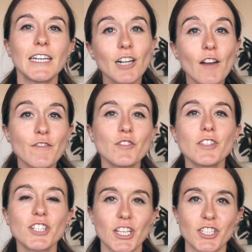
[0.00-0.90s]
Here are a few
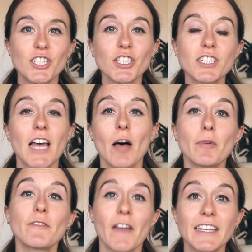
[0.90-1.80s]
suggestions to help
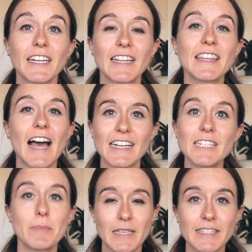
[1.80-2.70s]
prevent getting the
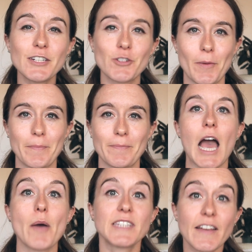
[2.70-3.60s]
ITB syndrome.
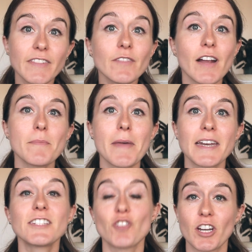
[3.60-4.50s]
I would definitely
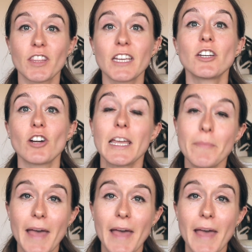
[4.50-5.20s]
recommend strengthening your hip